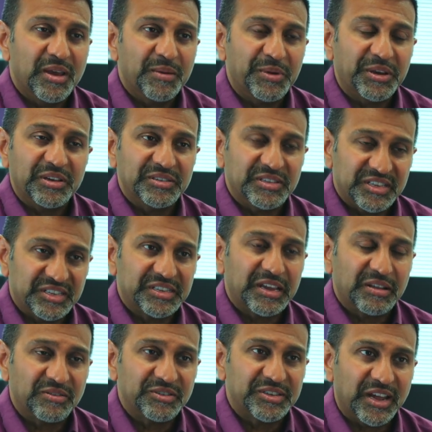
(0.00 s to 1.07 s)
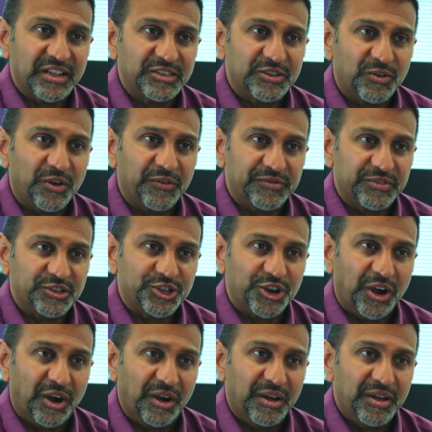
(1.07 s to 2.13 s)
because the skill sets are off the
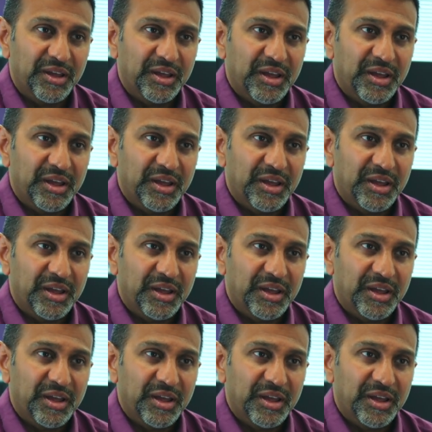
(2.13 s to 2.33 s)
chart.